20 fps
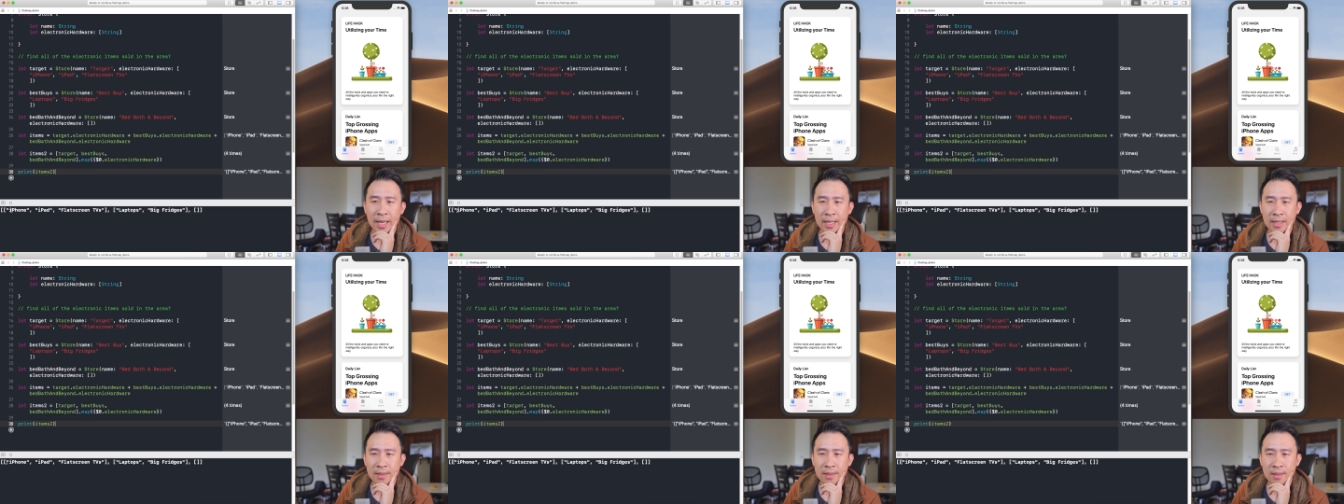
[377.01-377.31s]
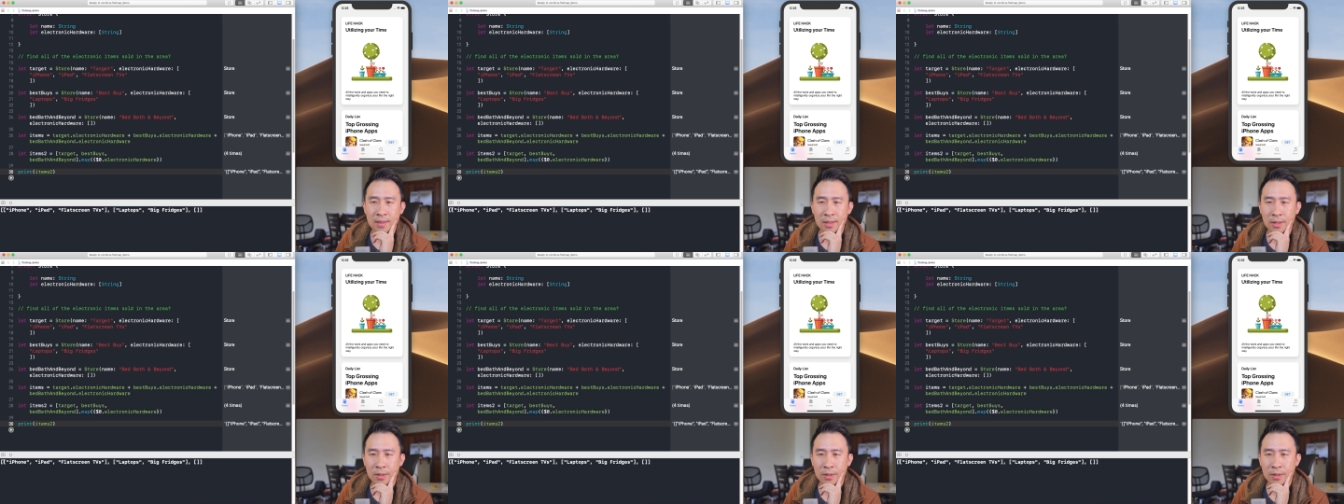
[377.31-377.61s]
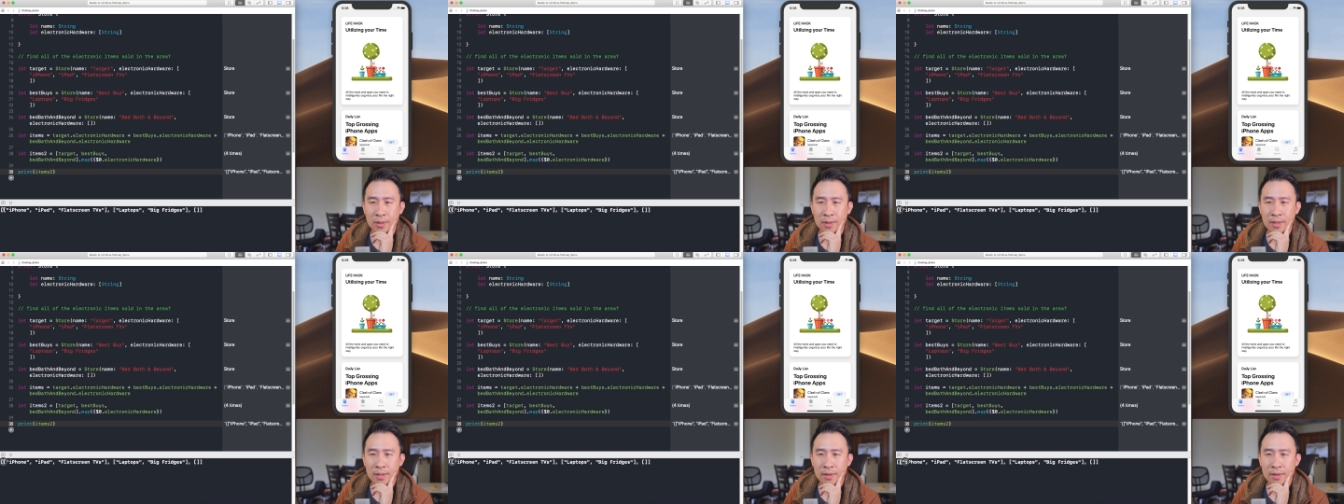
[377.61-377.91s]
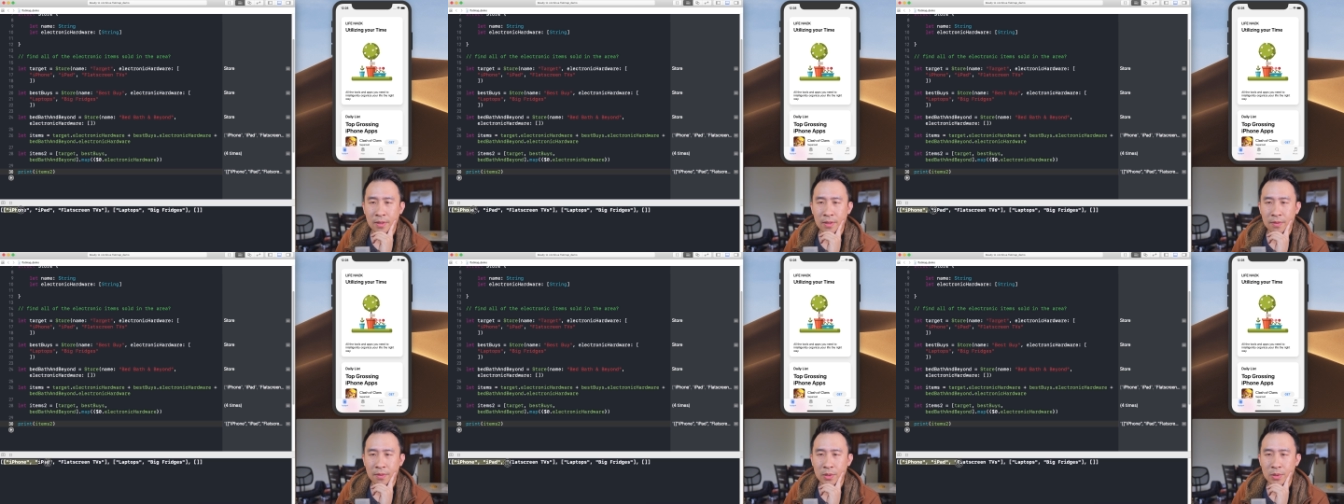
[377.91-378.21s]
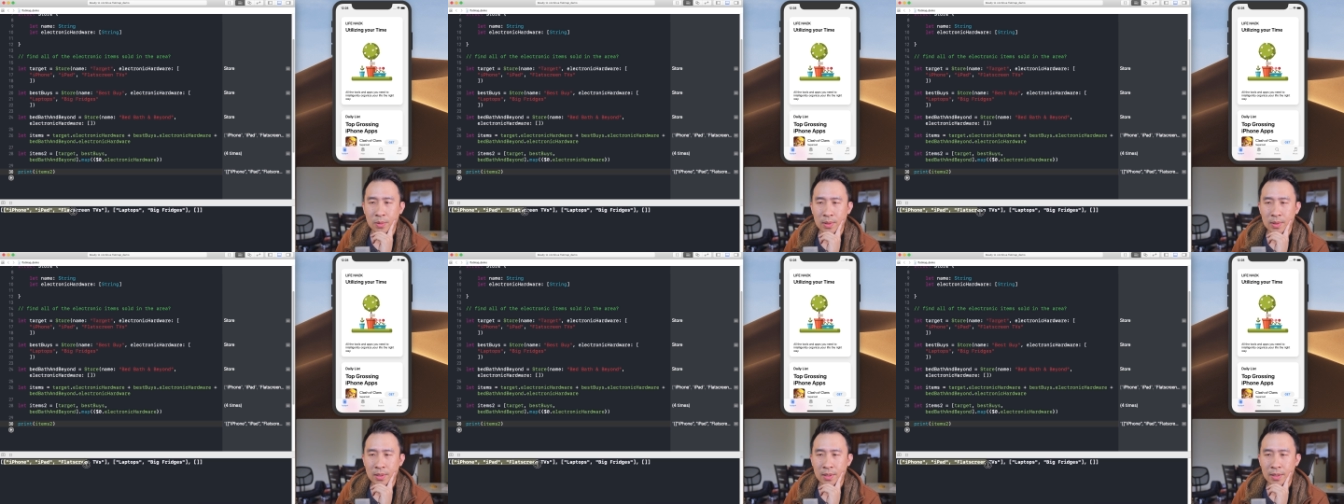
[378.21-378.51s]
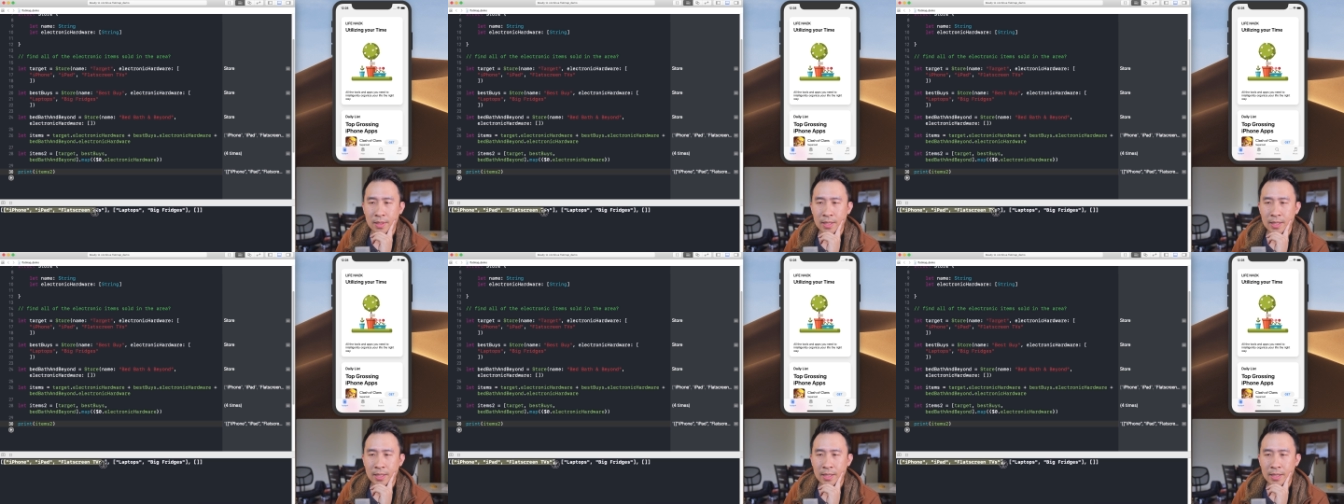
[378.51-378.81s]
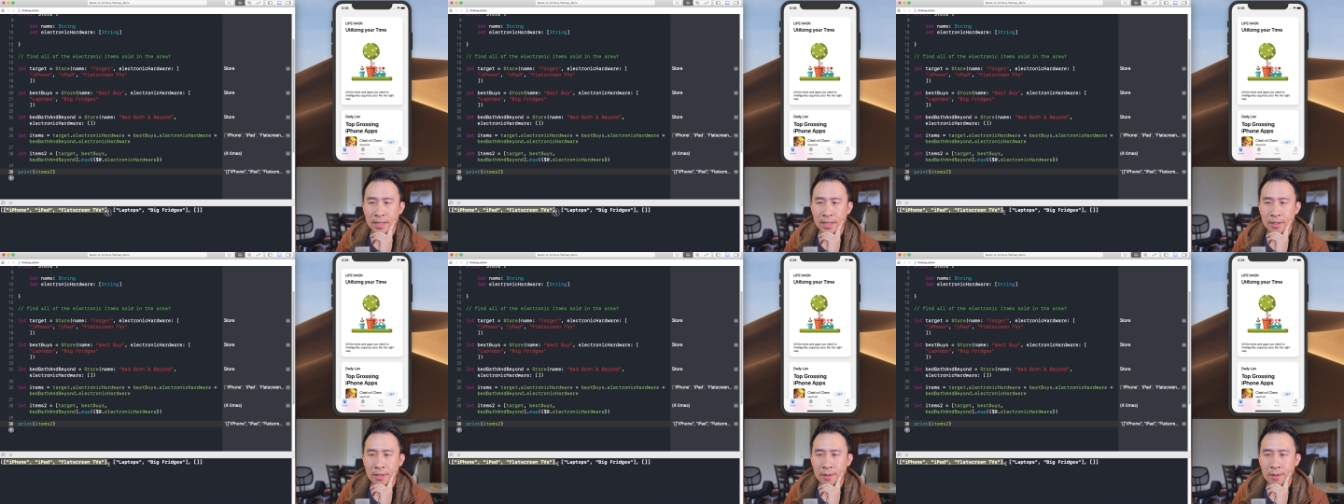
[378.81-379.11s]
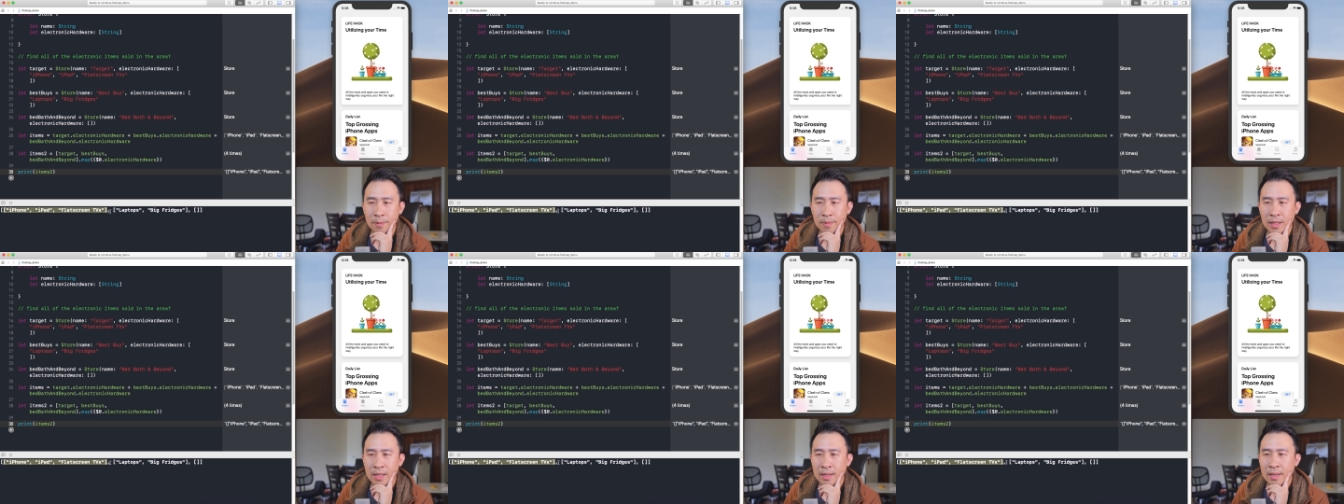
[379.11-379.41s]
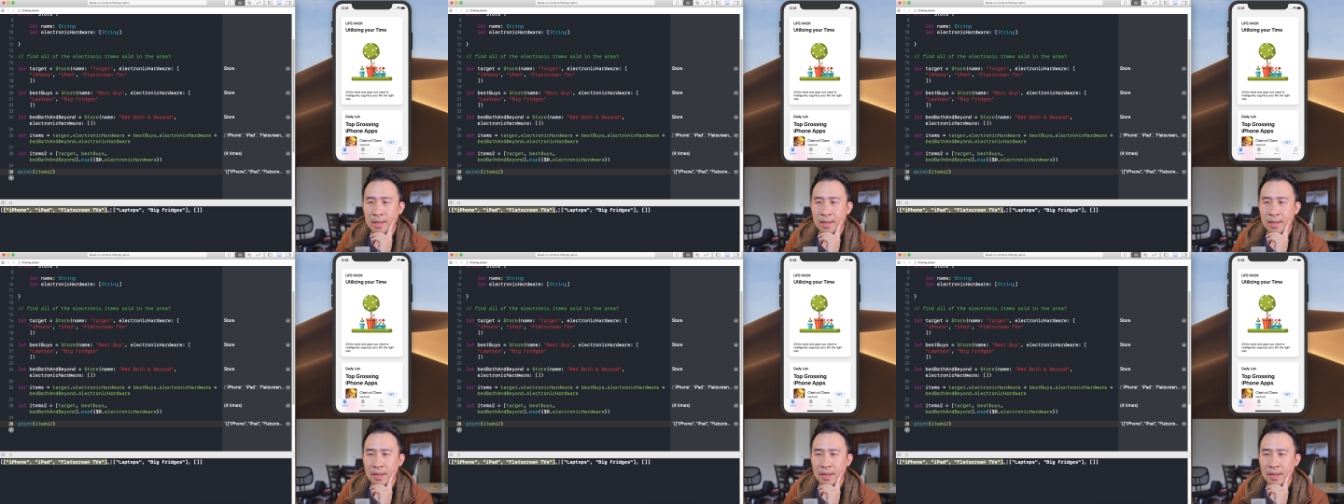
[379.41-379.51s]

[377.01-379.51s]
And so the first one starts here,